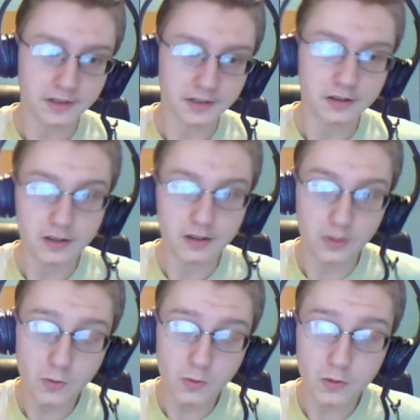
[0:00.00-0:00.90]

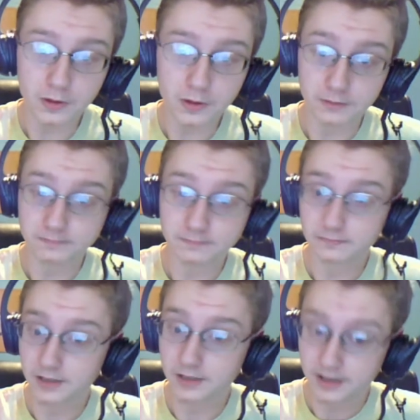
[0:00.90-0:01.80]
or
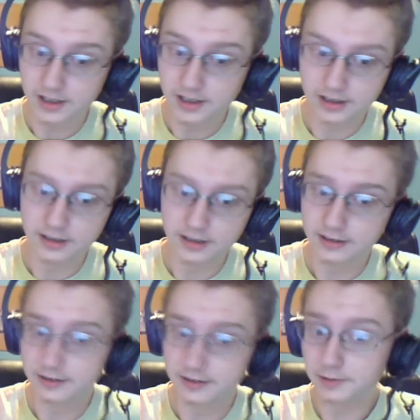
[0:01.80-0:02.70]
you
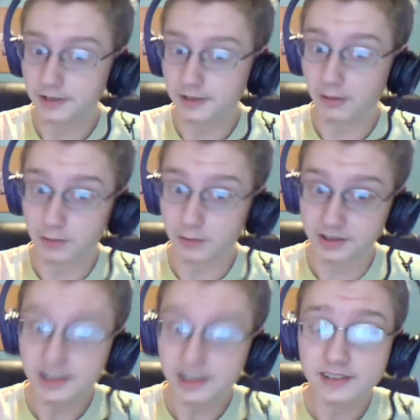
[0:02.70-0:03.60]
can run
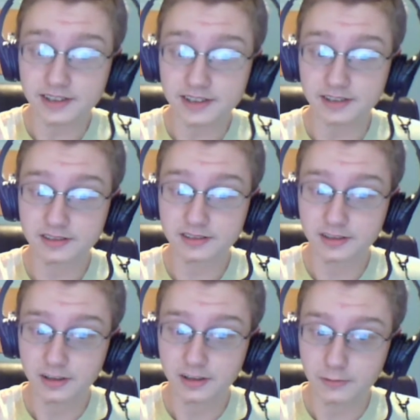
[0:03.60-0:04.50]
Theseus when
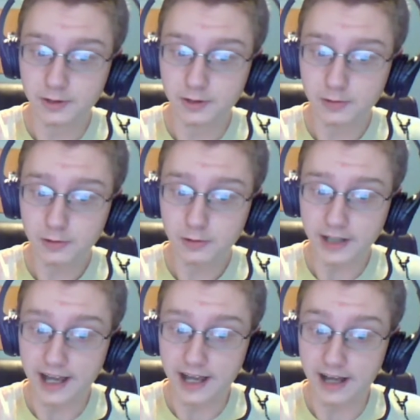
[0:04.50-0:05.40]
you already
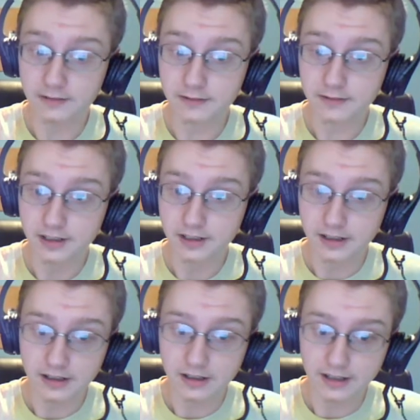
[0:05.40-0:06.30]
have
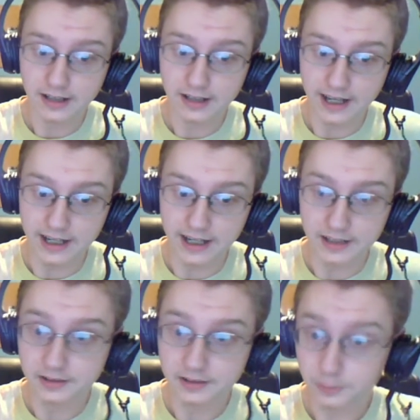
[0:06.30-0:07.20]
a
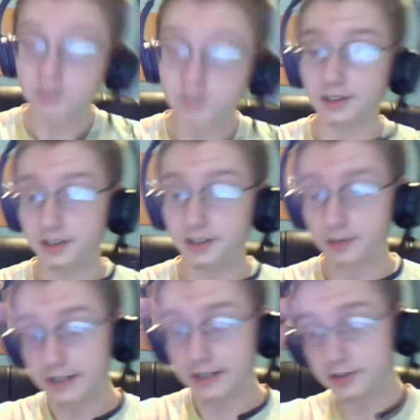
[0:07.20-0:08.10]
Norden in your extra
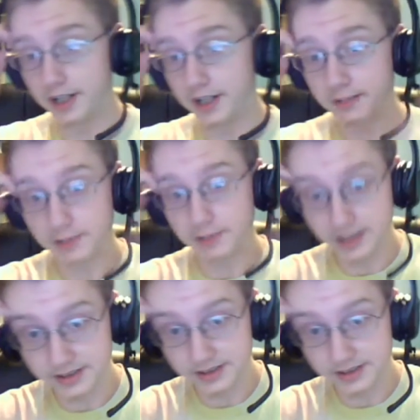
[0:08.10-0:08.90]
deck, because